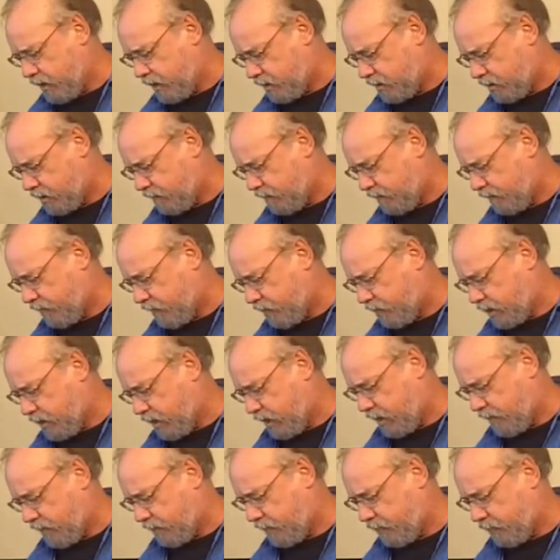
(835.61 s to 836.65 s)
has the first
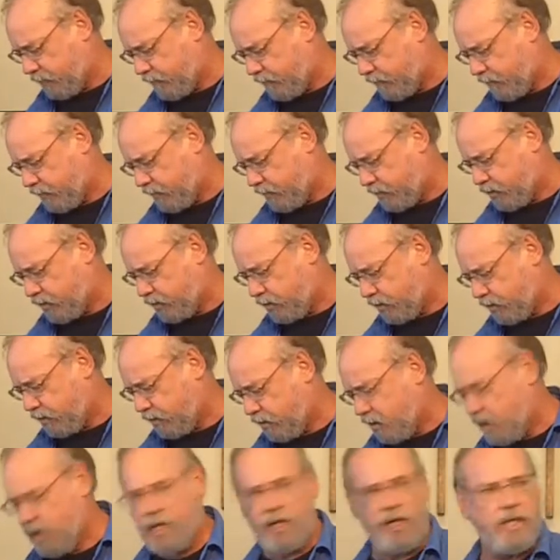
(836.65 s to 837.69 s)
half of the verse
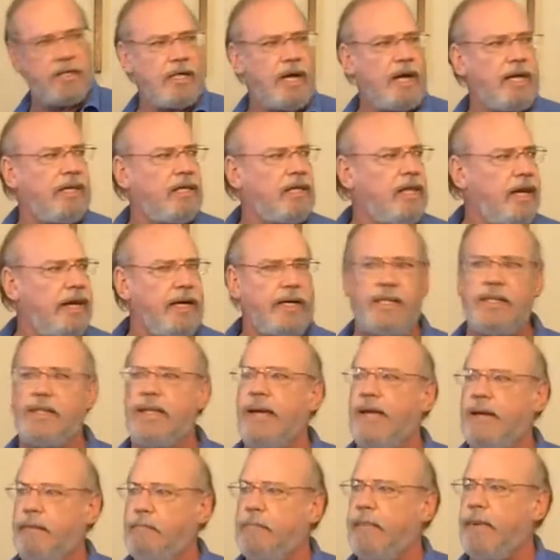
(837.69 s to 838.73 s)
because I like
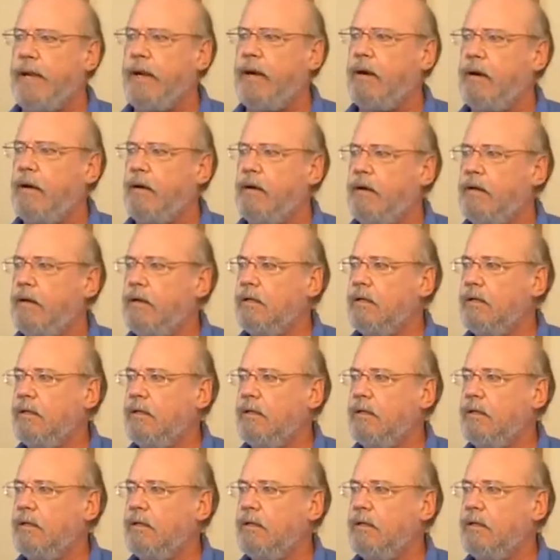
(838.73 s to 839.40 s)
that better.